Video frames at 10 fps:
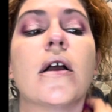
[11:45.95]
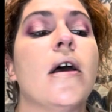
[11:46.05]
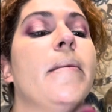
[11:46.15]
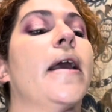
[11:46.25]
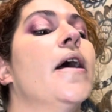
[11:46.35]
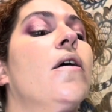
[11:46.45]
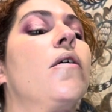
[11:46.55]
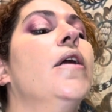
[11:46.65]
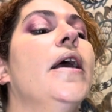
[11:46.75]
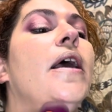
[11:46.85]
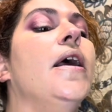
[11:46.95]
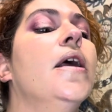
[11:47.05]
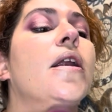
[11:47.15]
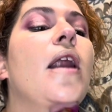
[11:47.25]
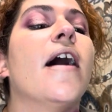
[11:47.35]
coming out,
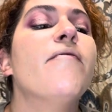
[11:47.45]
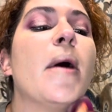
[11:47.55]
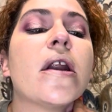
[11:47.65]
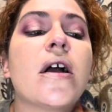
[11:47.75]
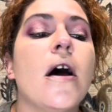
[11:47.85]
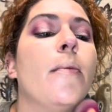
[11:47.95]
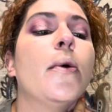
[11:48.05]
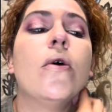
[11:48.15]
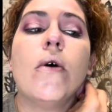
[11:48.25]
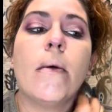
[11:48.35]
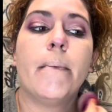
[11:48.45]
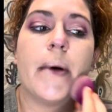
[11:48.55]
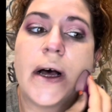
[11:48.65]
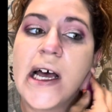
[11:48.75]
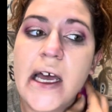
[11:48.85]
and I've bought a couple,
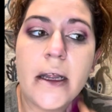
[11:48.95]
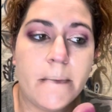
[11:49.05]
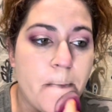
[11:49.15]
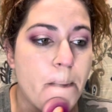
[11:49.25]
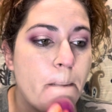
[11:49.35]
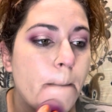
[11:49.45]
but I'm